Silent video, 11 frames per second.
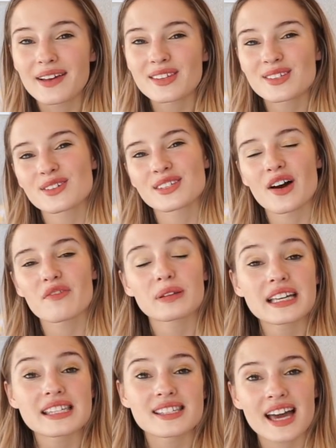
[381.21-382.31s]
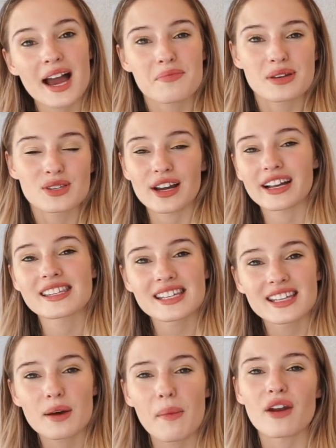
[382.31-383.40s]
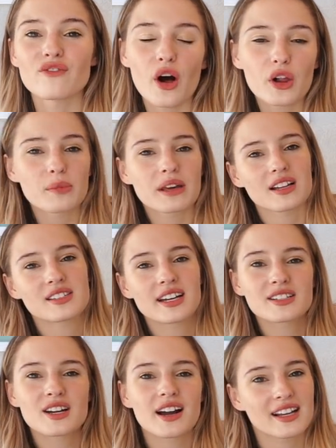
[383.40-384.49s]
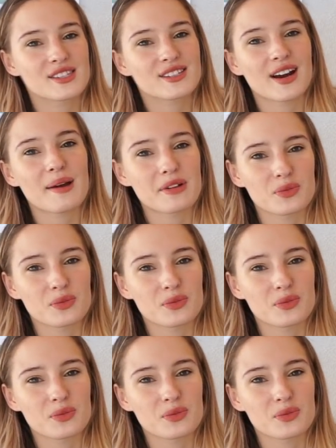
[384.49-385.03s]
of these yourself, please tag me so I can see them, and follow me on TikTok, Instagram, and